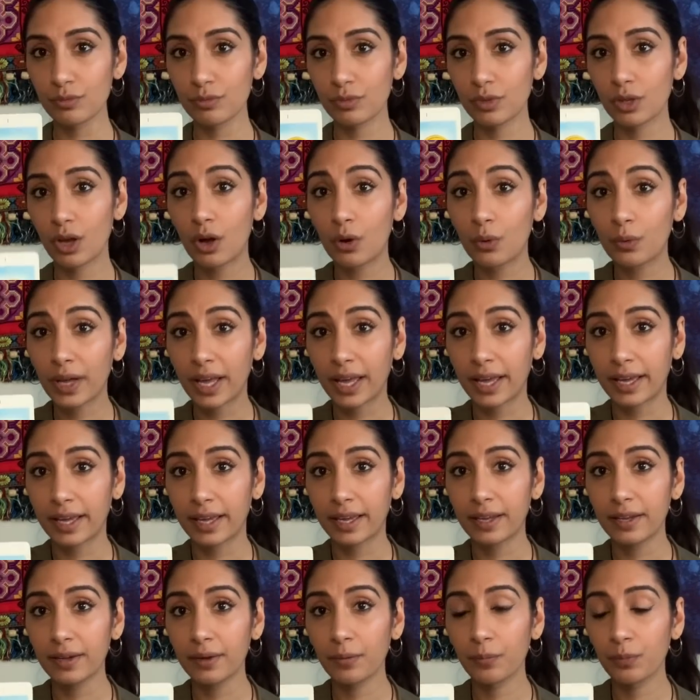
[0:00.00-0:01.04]

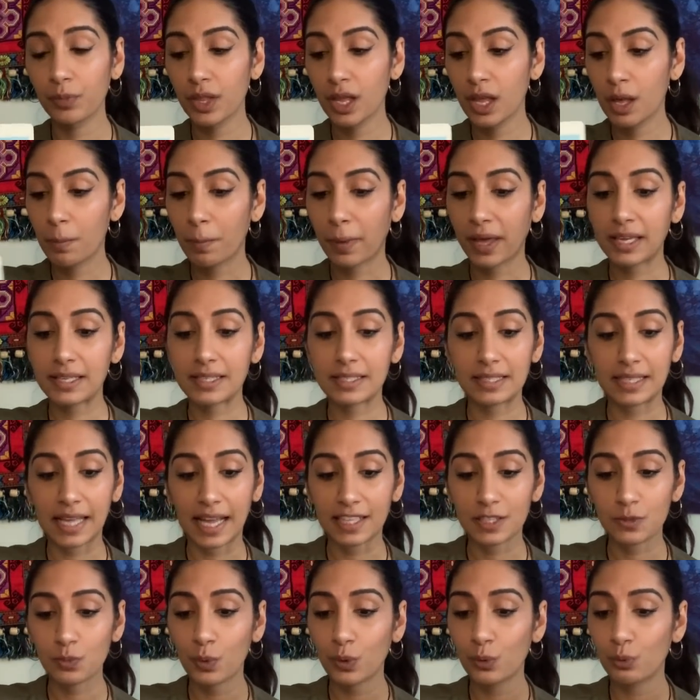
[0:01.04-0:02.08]
Okay, because
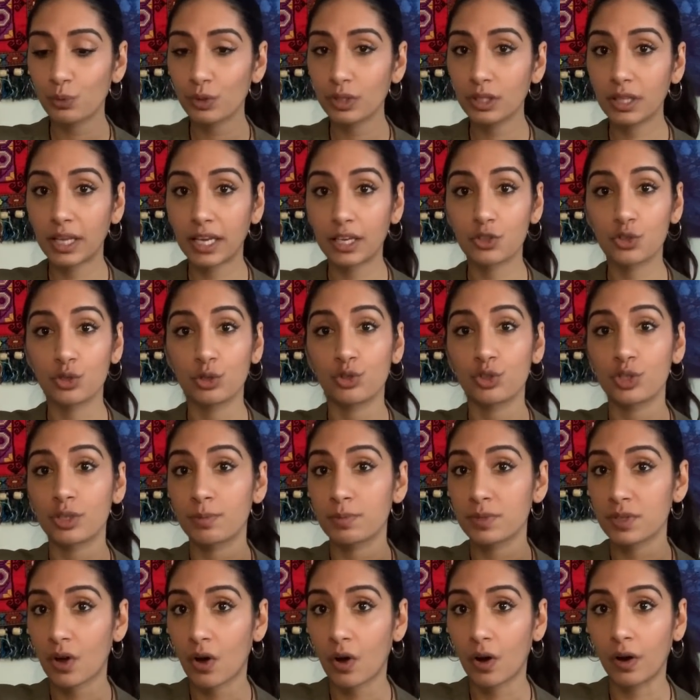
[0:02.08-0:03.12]
that's what relationships
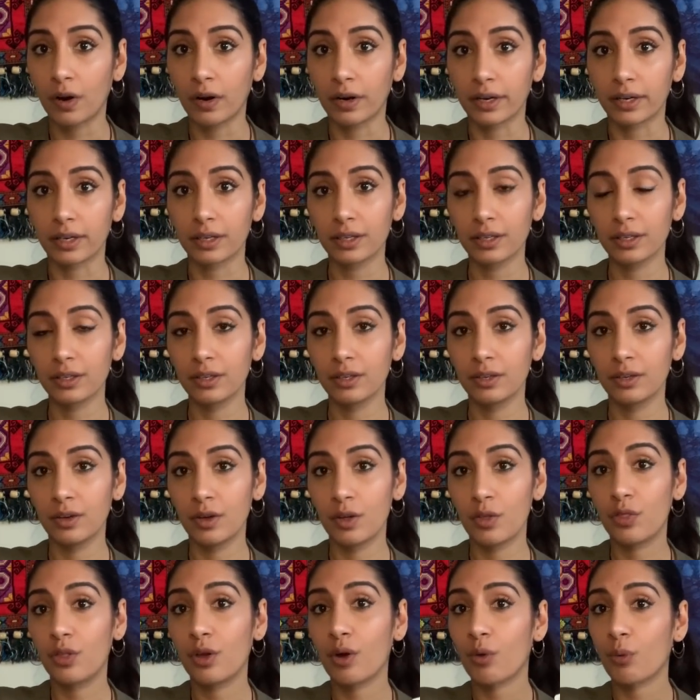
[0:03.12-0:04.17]
are.
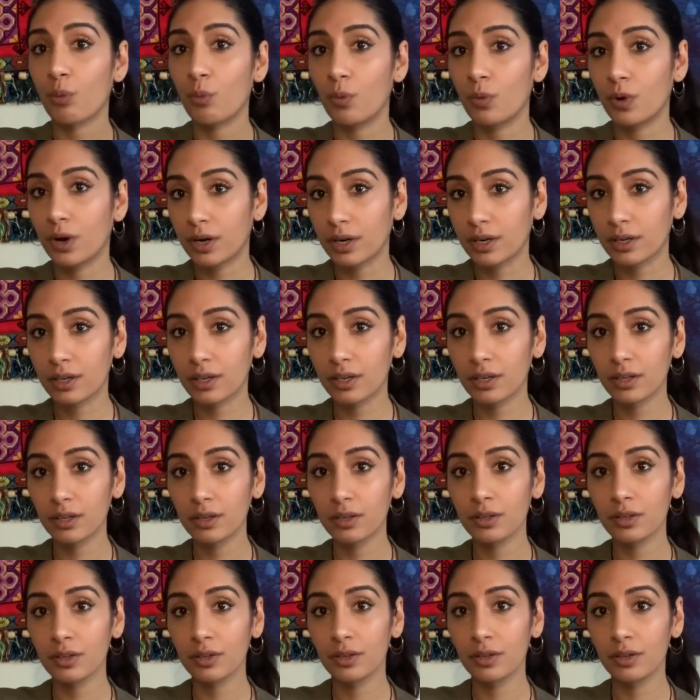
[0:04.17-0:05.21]
They're work.
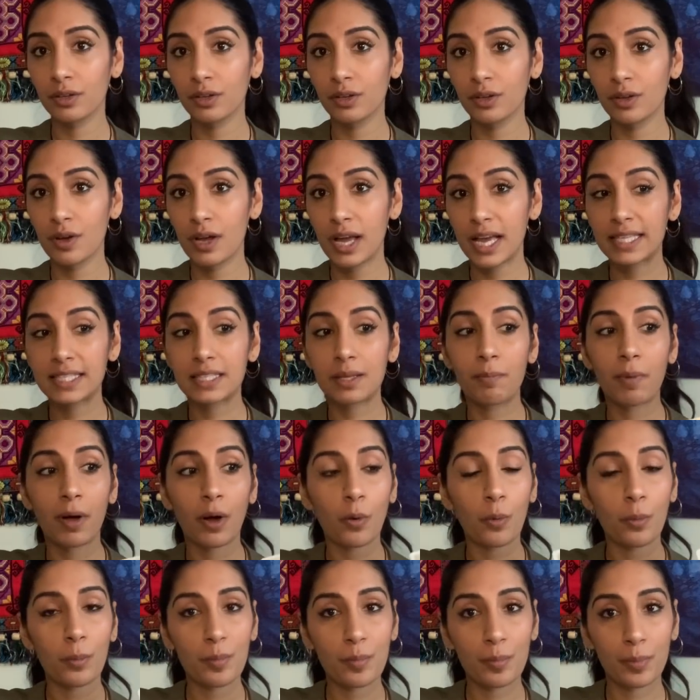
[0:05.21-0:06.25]
It's
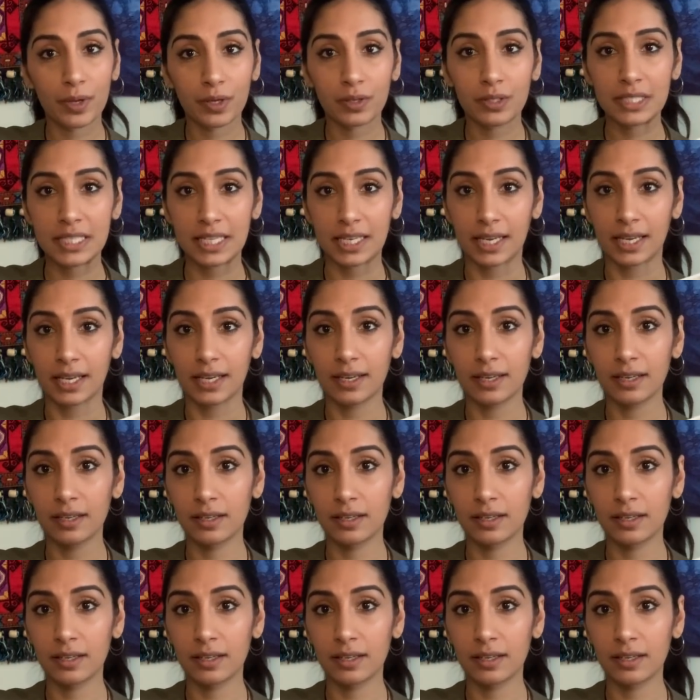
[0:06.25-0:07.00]
about building.